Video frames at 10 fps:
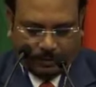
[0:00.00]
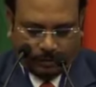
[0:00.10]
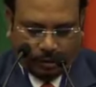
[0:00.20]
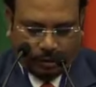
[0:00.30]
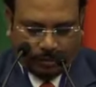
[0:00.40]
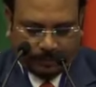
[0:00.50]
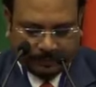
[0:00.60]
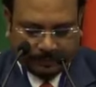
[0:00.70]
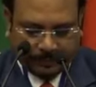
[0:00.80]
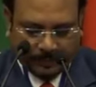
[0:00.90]

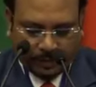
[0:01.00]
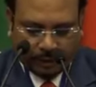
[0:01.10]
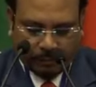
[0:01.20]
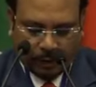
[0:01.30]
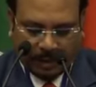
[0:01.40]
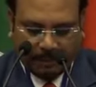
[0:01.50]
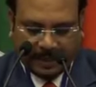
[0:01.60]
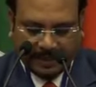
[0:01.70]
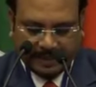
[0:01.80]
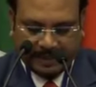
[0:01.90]
So smaller
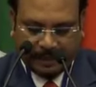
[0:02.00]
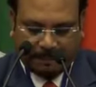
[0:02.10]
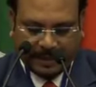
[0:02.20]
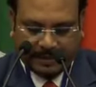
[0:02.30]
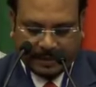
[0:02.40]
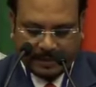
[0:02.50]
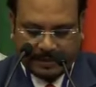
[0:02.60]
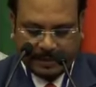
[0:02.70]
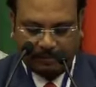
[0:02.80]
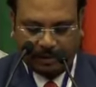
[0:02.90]
particles can penetrate
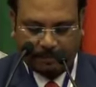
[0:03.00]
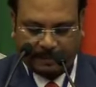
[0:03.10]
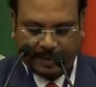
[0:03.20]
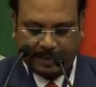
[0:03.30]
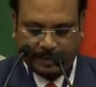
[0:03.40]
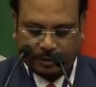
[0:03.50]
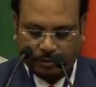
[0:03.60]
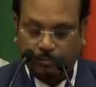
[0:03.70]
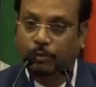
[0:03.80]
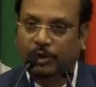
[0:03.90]
cellular
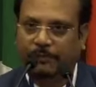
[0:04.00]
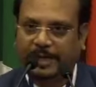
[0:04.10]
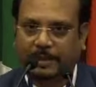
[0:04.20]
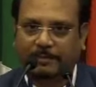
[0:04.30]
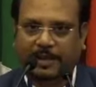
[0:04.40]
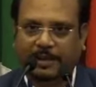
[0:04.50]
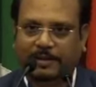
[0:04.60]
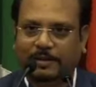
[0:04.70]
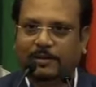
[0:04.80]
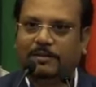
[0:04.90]
barriers more
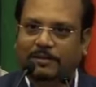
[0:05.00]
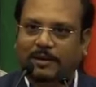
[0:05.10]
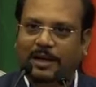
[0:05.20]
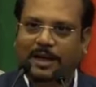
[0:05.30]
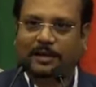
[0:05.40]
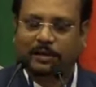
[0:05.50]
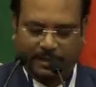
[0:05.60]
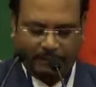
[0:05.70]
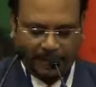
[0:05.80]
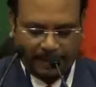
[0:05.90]
effectively,
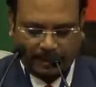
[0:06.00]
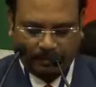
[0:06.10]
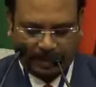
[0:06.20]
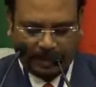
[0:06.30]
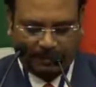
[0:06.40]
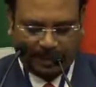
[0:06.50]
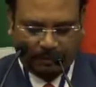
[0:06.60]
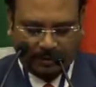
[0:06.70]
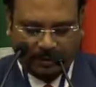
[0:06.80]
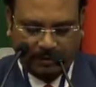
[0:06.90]
and definitely what I am
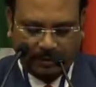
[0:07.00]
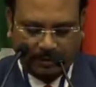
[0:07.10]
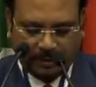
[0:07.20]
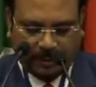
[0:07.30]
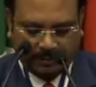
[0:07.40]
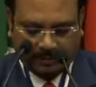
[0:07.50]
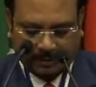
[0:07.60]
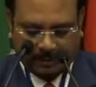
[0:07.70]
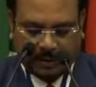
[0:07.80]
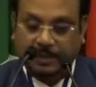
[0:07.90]
actually
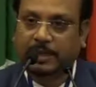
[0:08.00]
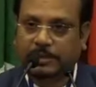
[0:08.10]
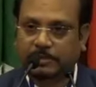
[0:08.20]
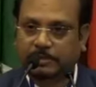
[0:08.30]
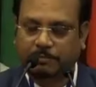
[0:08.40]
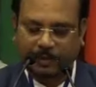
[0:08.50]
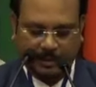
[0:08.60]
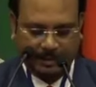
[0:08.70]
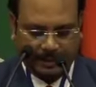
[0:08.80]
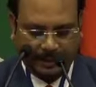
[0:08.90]
discussed
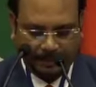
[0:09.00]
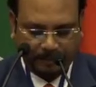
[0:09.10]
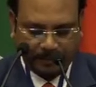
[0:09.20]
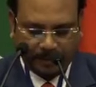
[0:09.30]
previously.